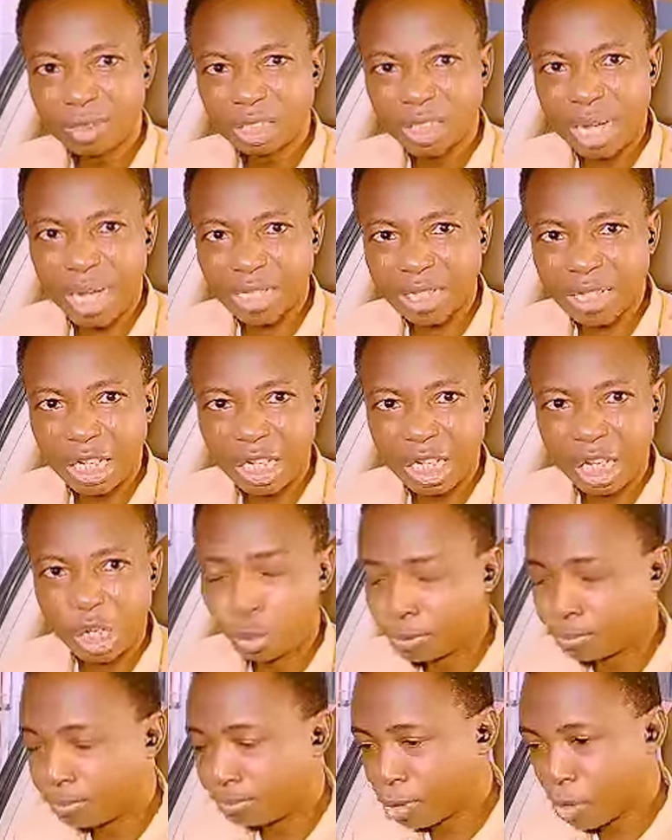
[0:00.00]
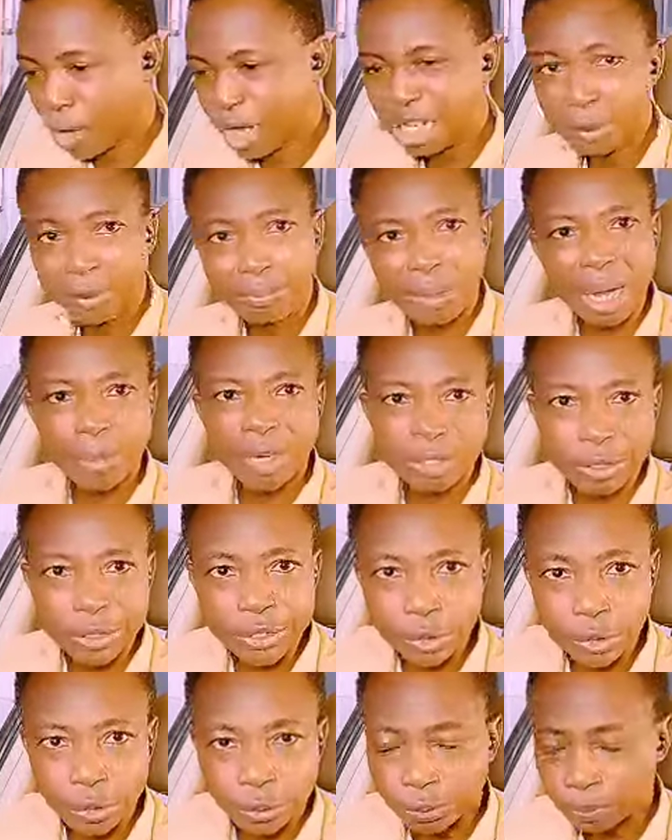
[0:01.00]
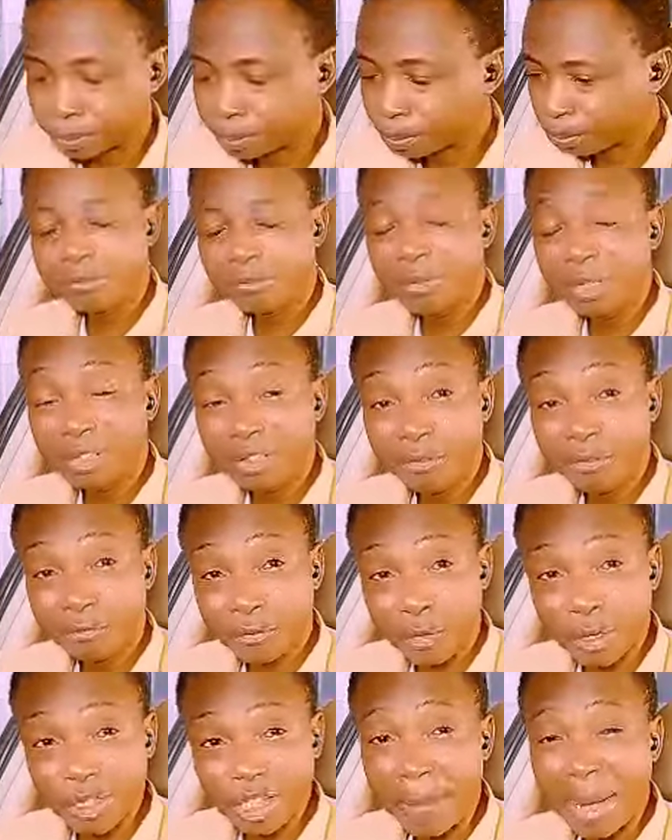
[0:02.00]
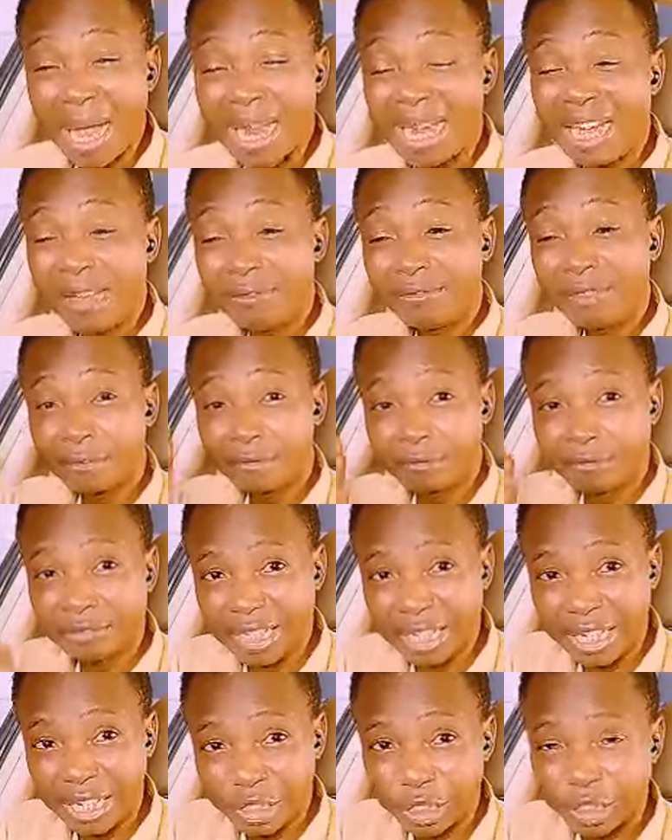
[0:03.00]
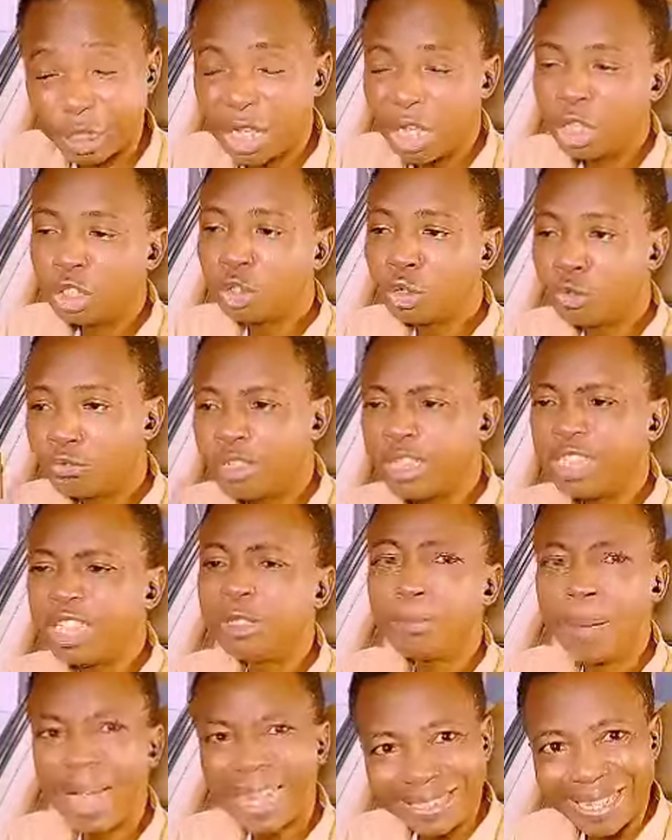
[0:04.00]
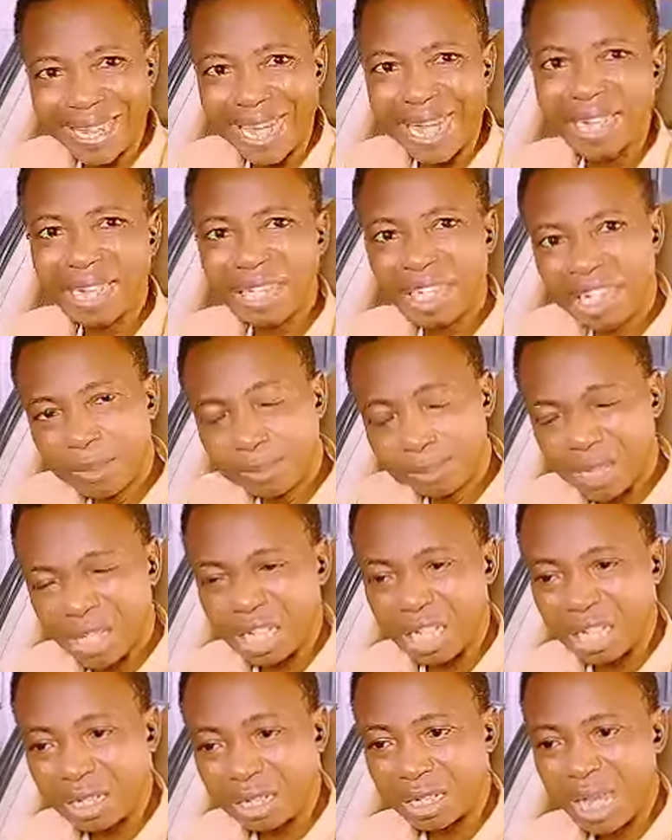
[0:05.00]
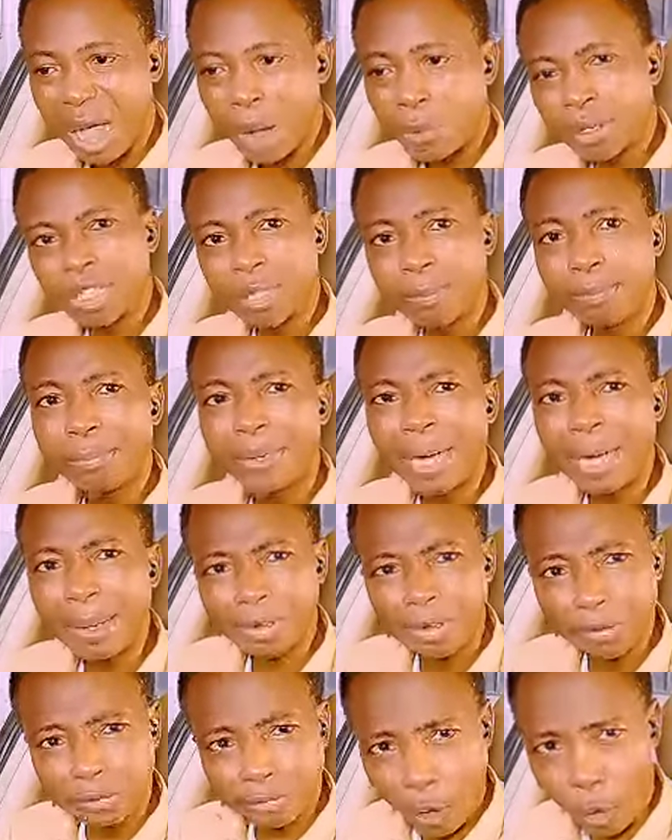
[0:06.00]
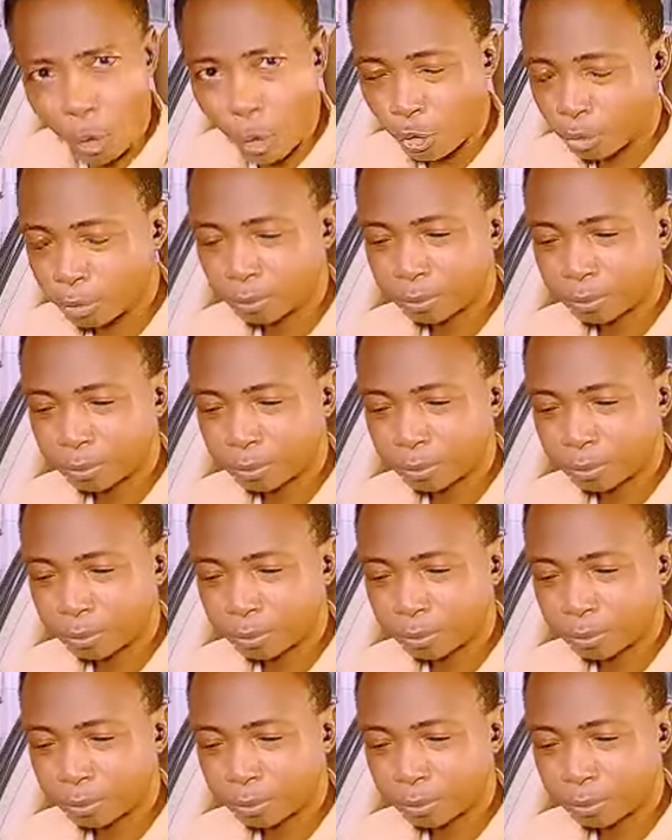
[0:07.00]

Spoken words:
as a little boy in the primary school, the first time I left the village to visit my dad in Benin, I was in primary 4.